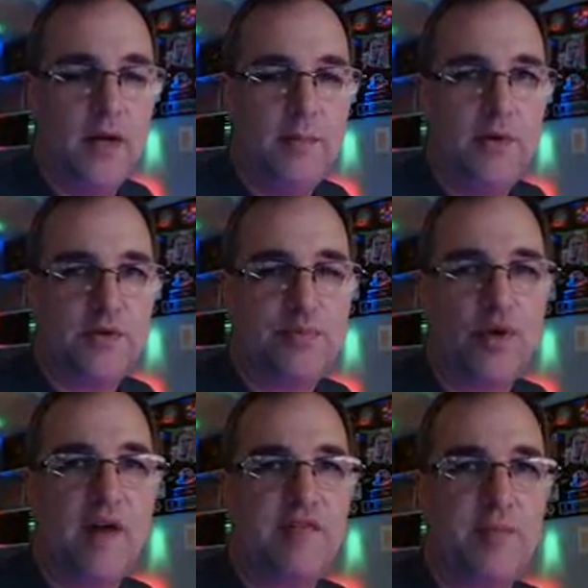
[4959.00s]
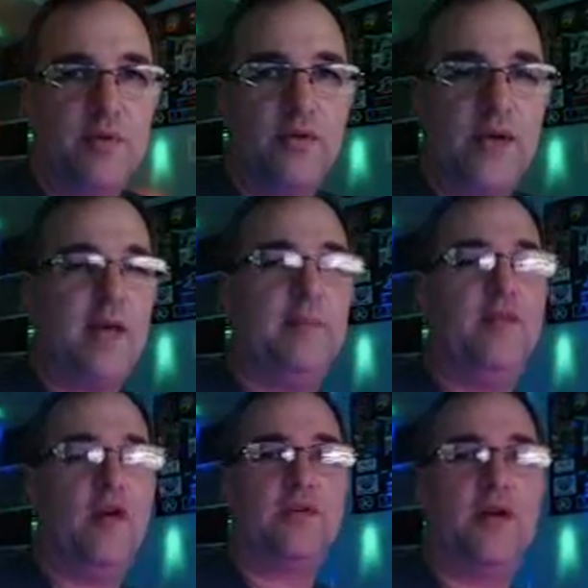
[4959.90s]
most profitable game
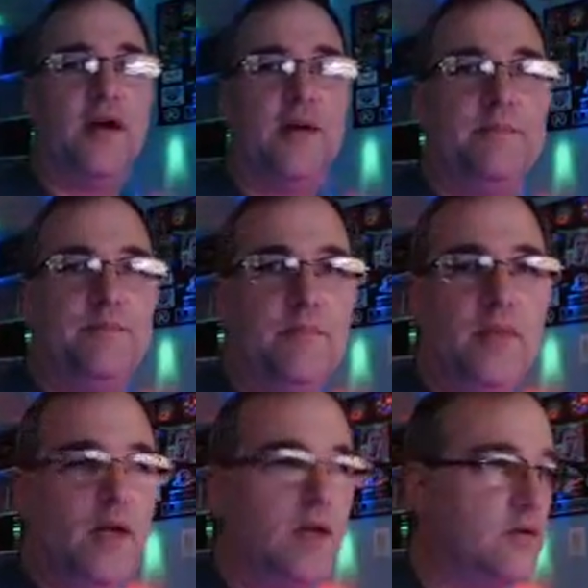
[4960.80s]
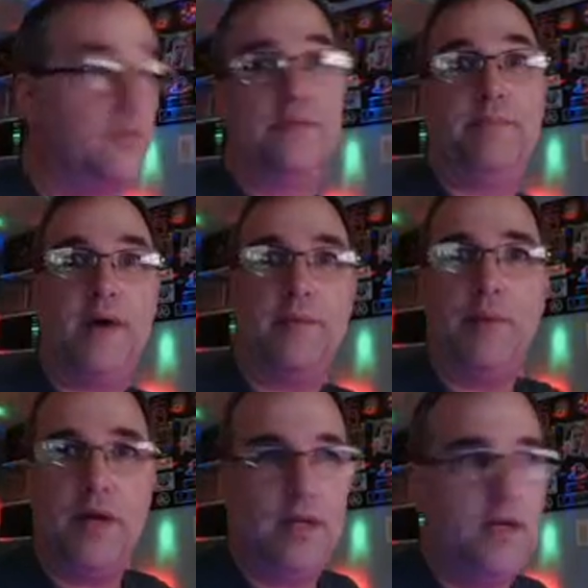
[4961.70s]
of all time in terms of amount of
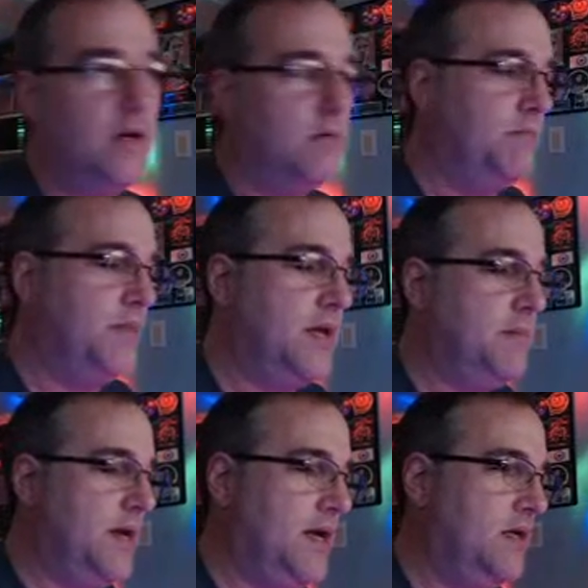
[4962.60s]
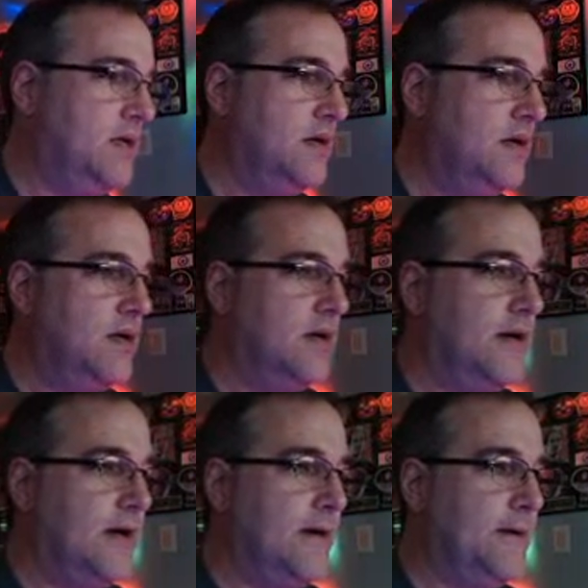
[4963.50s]
money that it made.
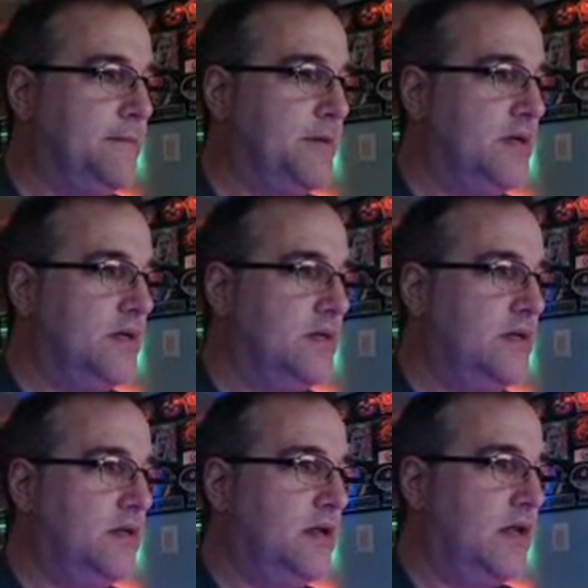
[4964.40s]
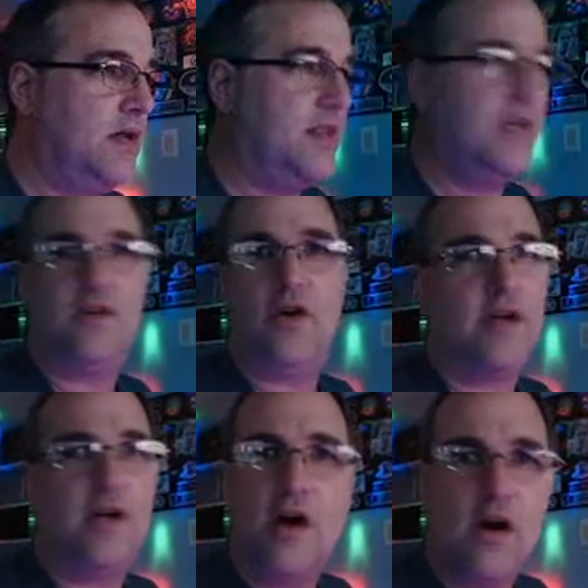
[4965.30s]
But I think
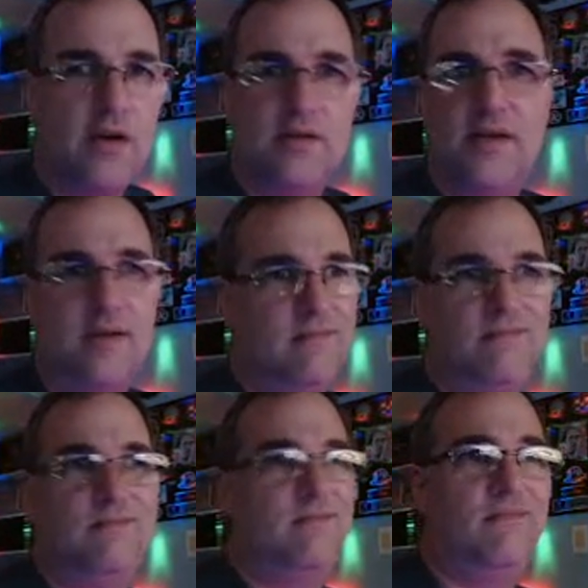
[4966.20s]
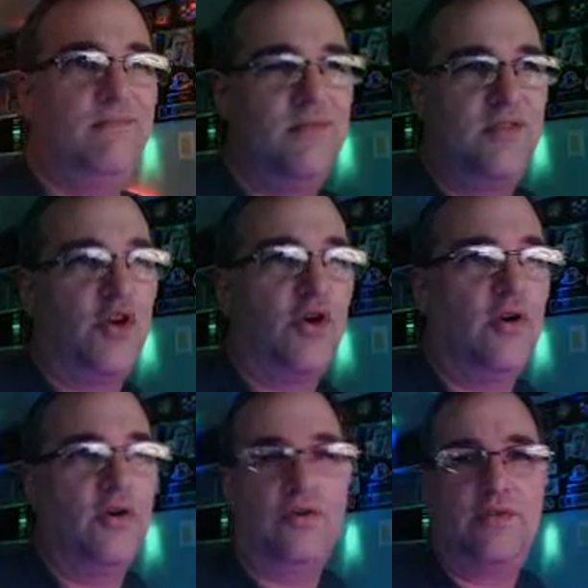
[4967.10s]
Donkey Kong is like
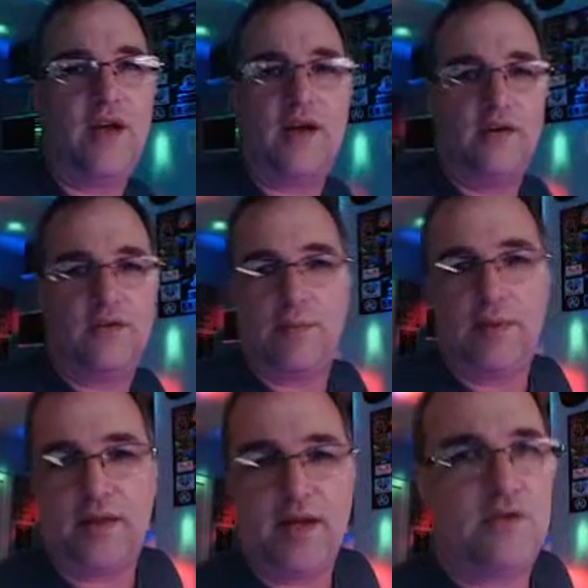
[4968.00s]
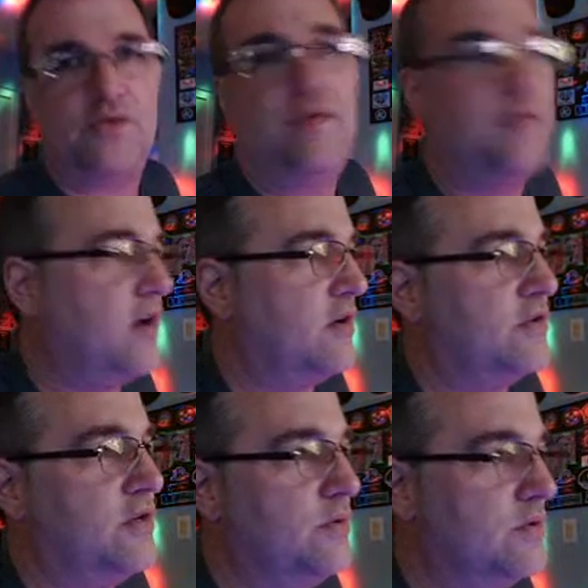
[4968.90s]
3rd or 2nd or something like that. Street Fighter
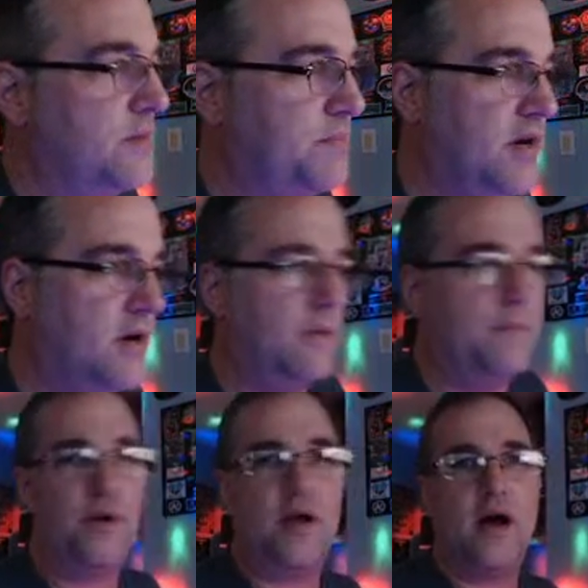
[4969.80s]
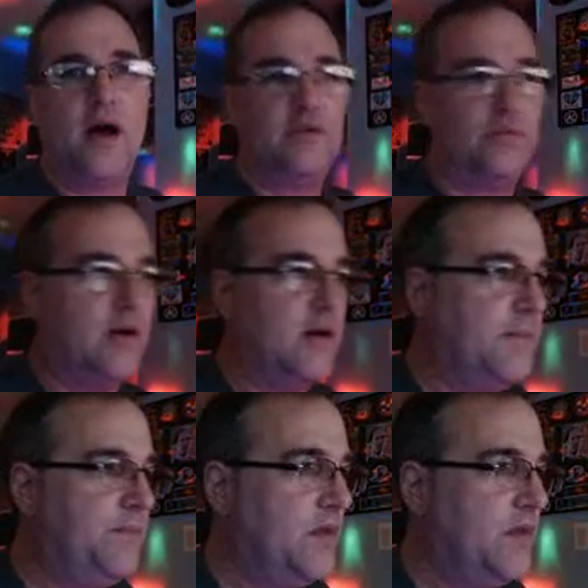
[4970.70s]
2 is up there pretty high as well.